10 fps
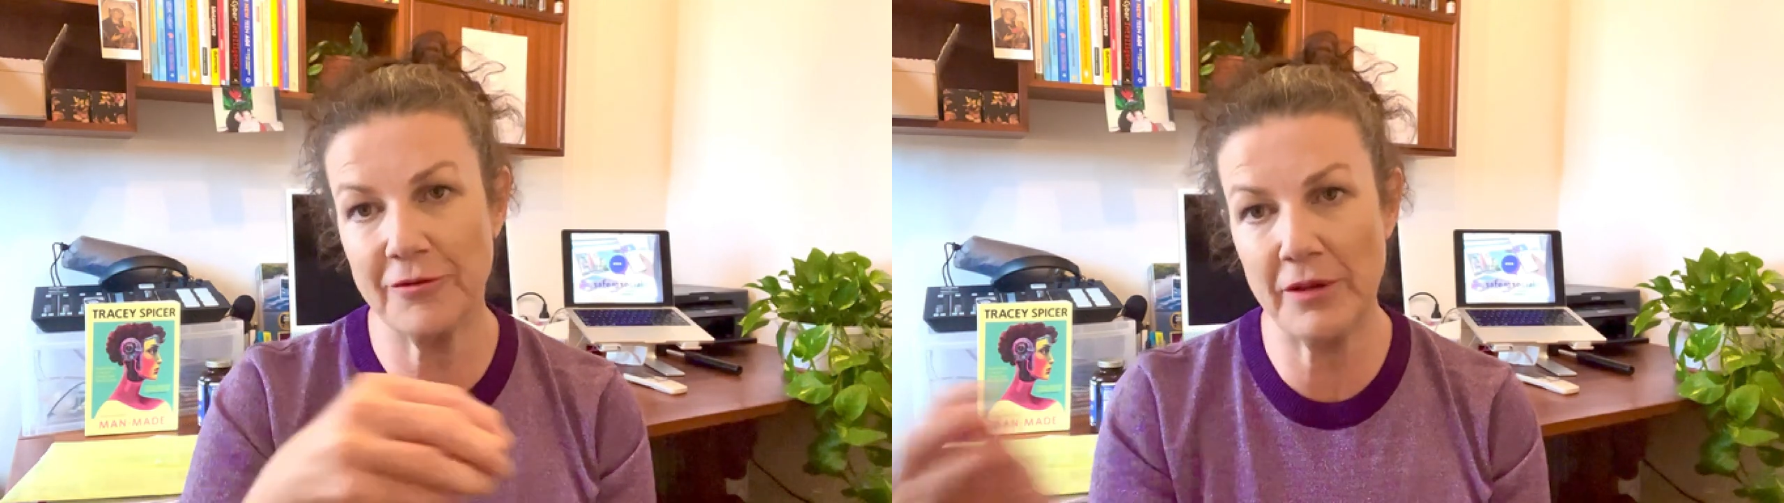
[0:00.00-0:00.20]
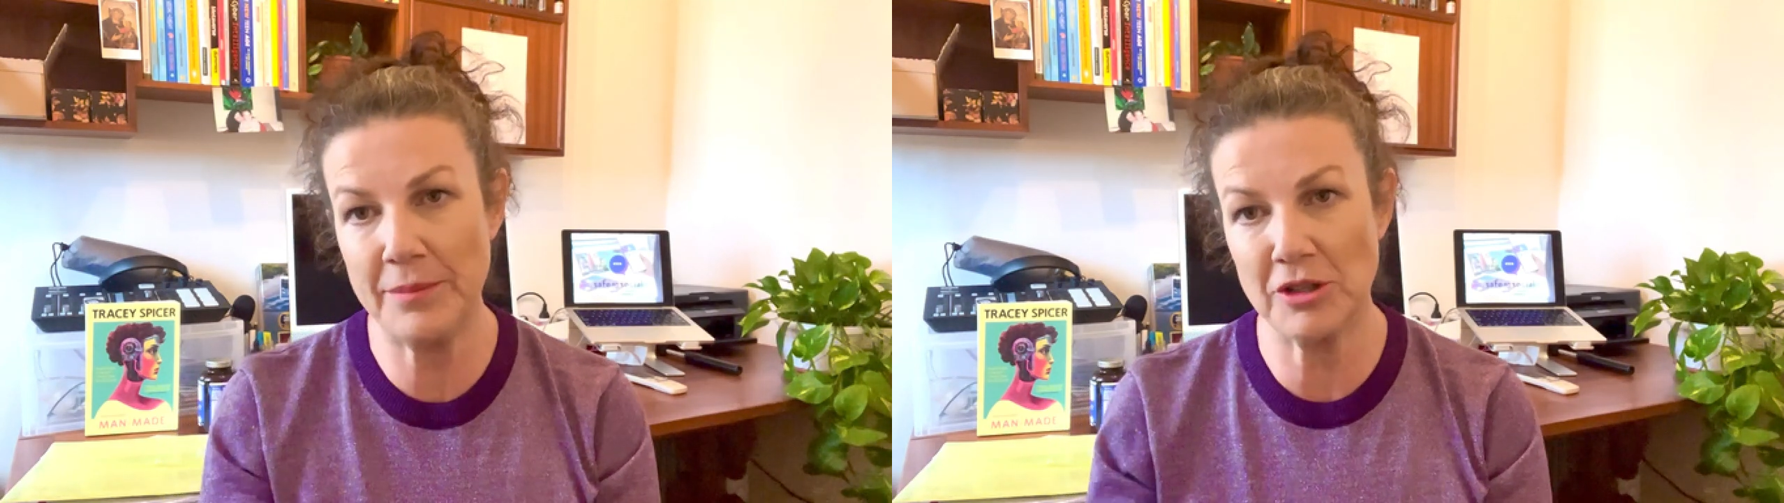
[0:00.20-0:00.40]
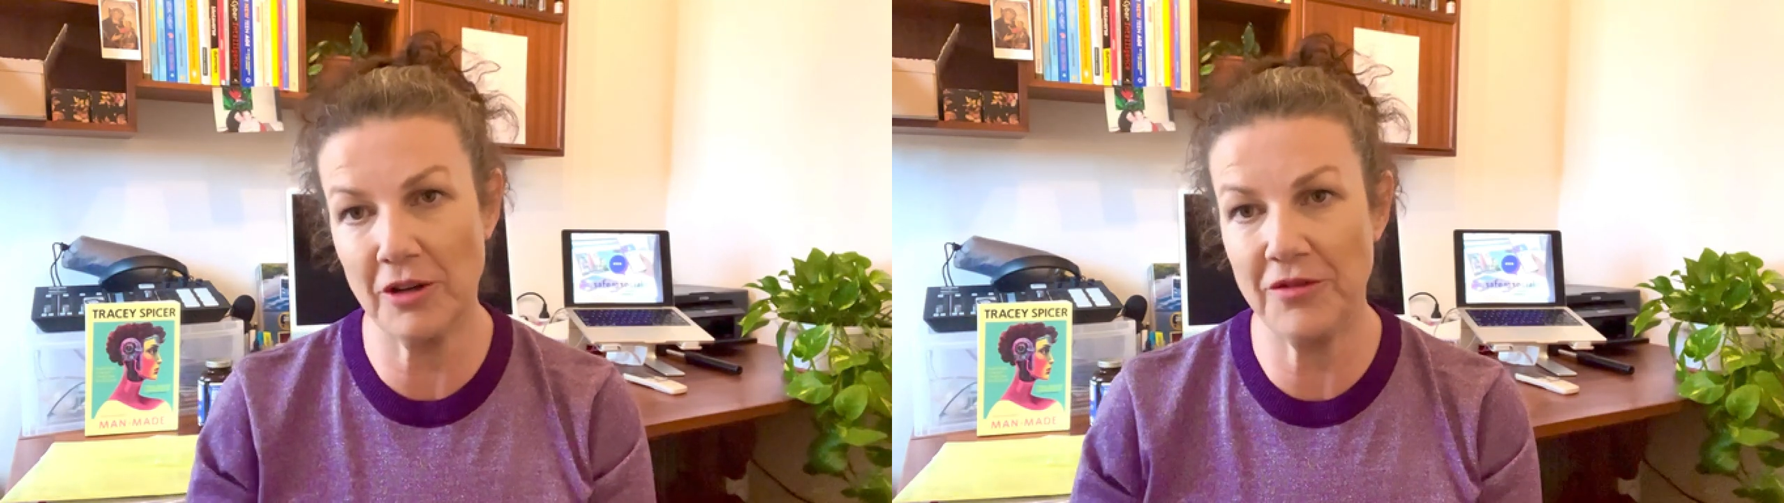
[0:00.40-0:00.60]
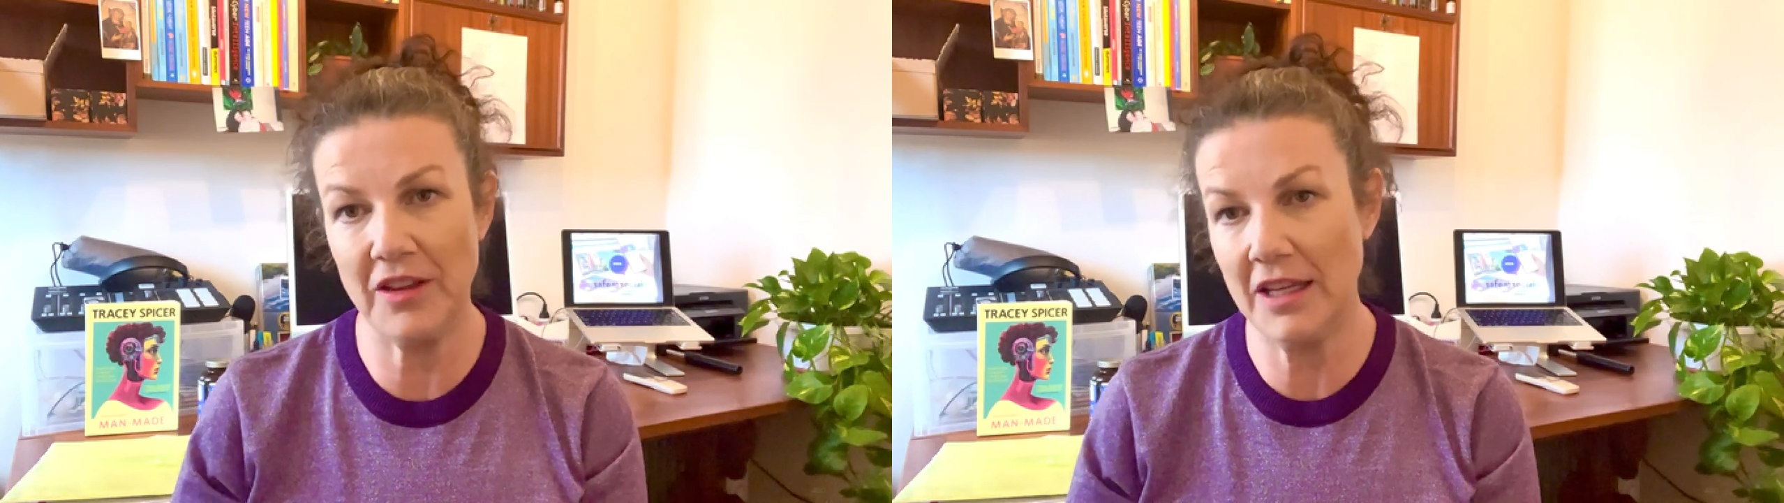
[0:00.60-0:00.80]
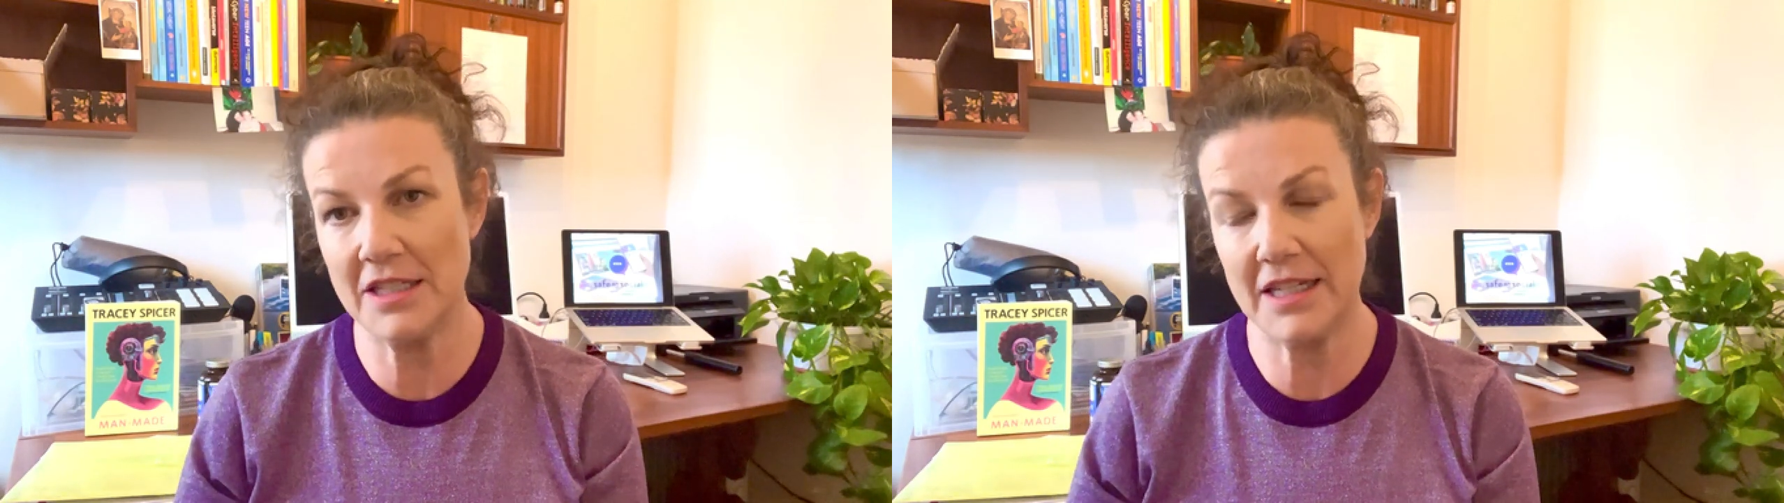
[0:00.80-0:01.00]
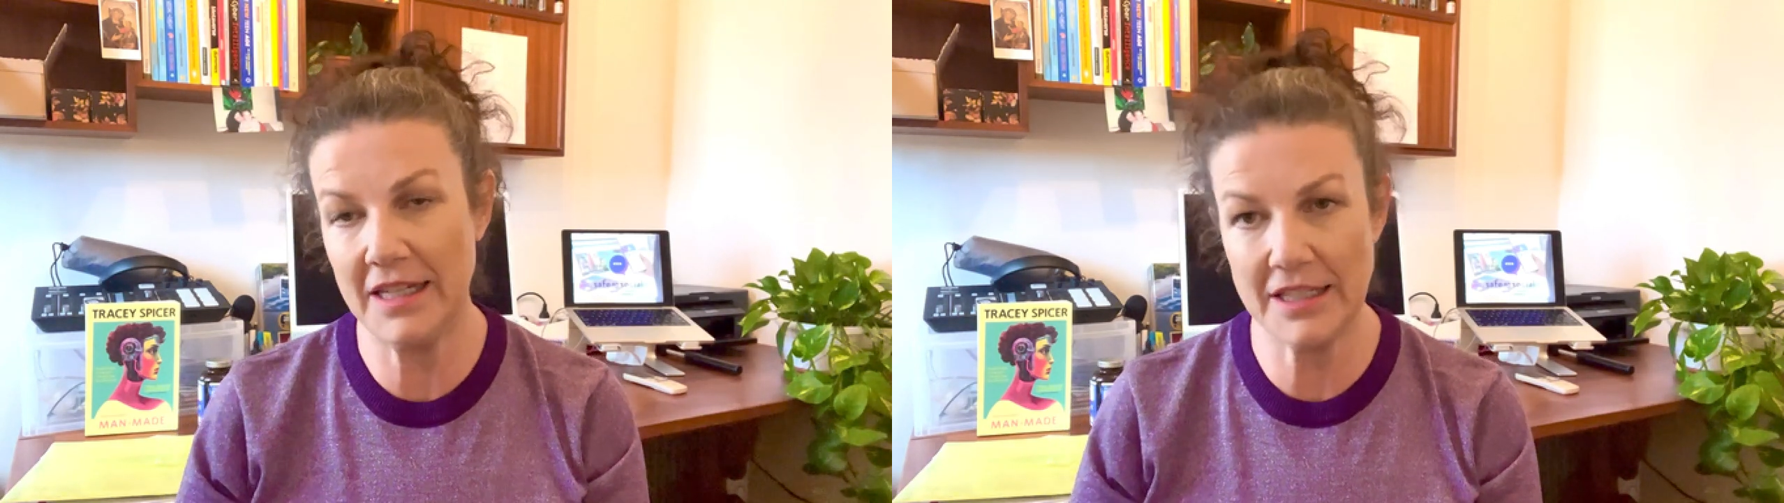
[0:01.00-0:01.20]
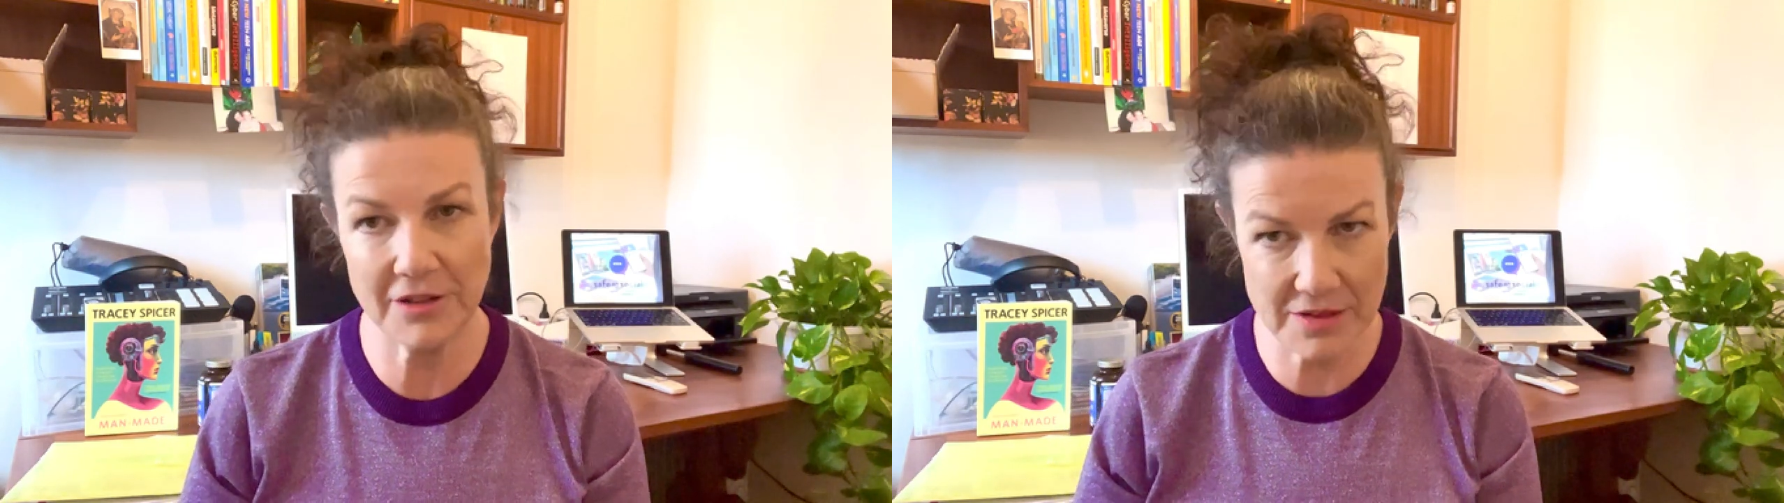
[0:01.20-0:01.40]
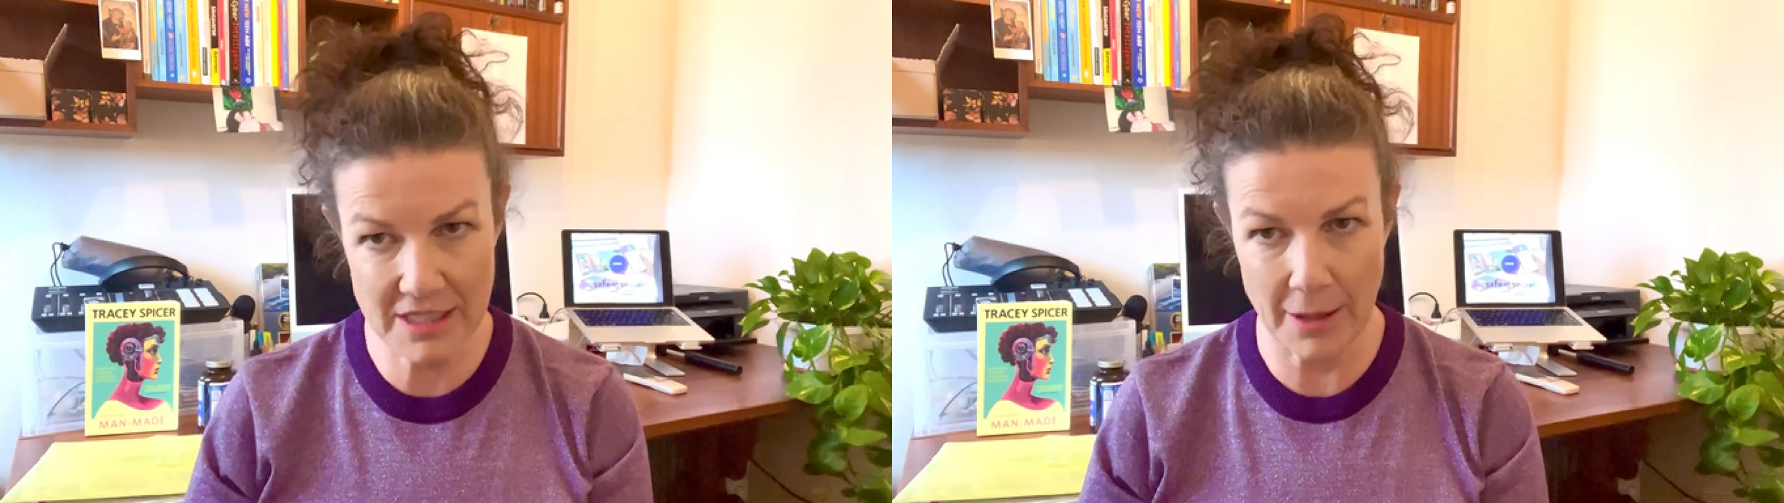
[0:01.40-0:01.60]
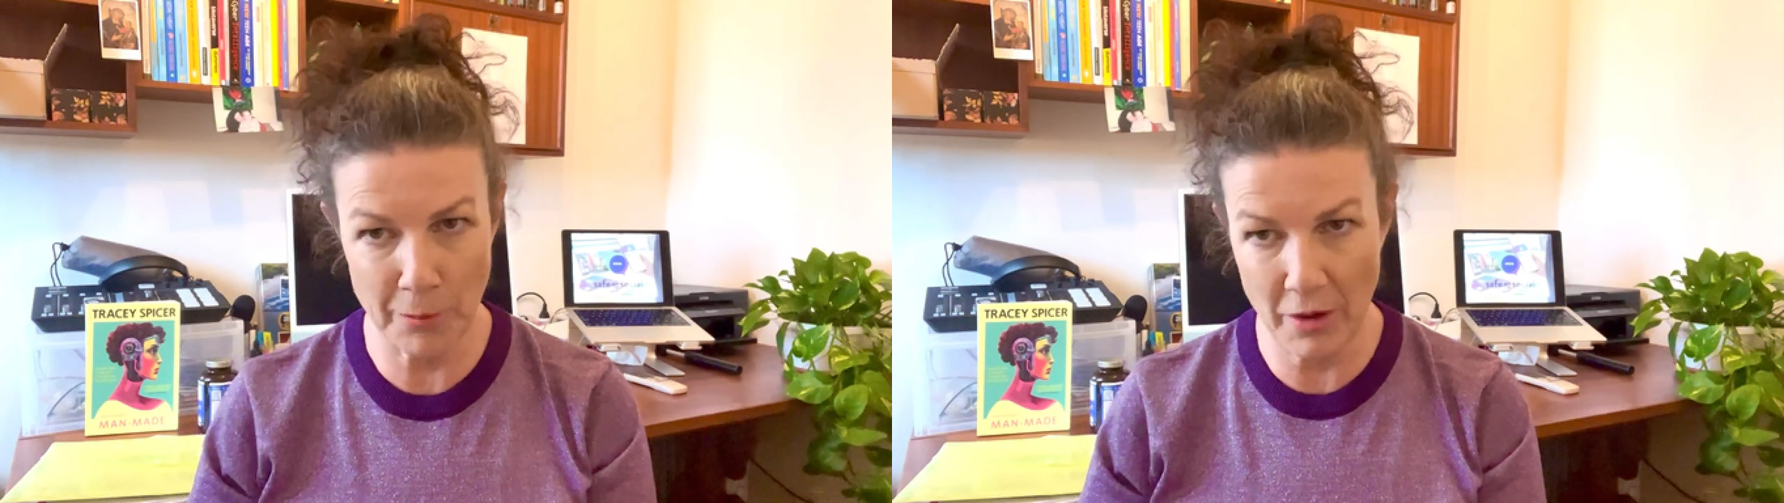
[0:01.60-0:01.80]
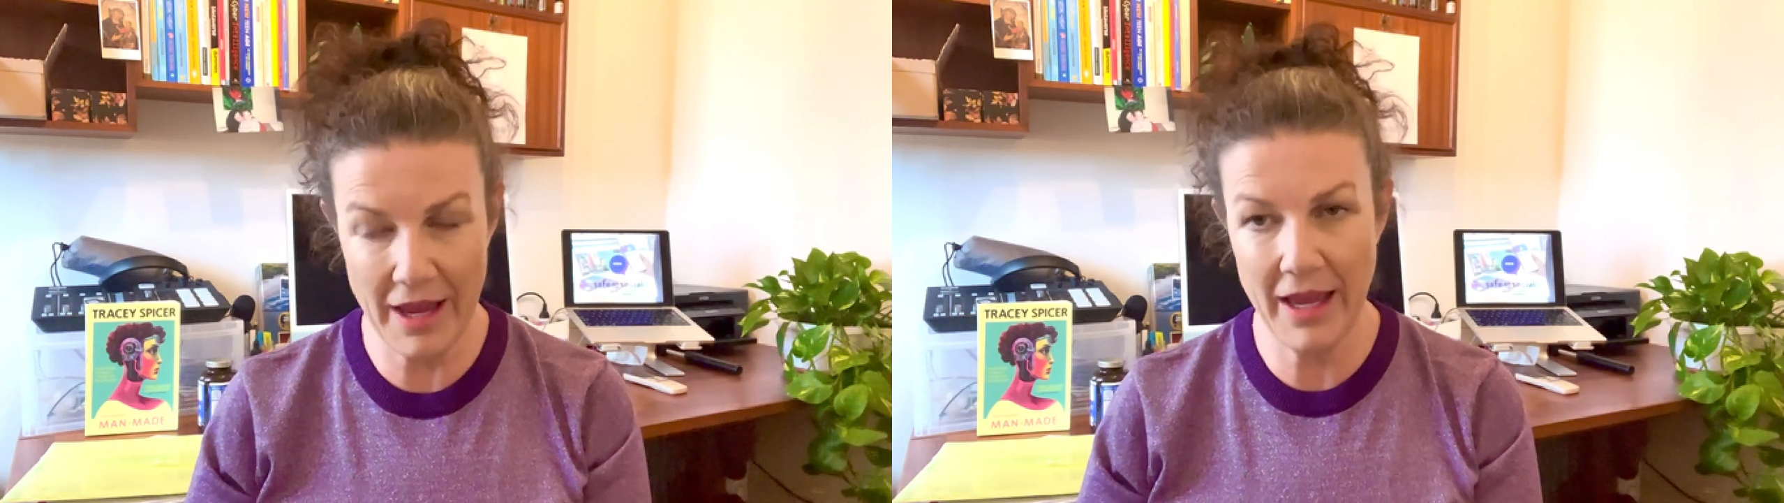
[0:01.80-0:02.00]
ripped off the internet of
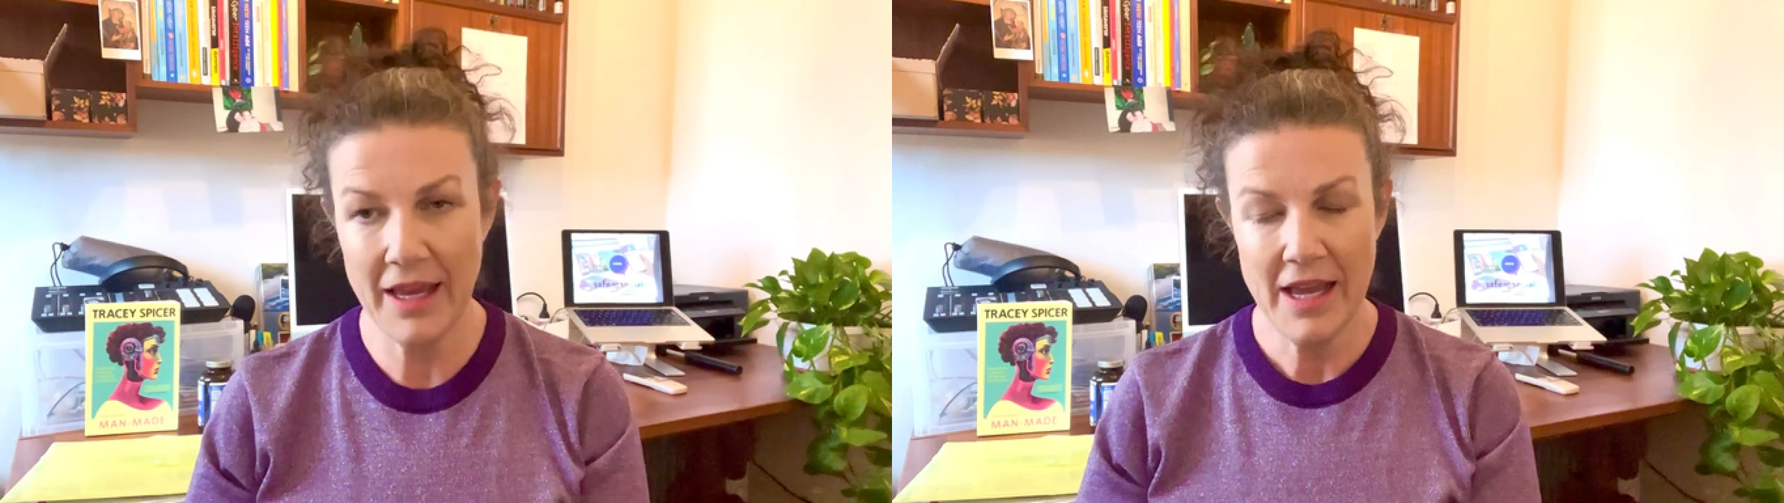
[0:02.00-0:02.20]
somewhere.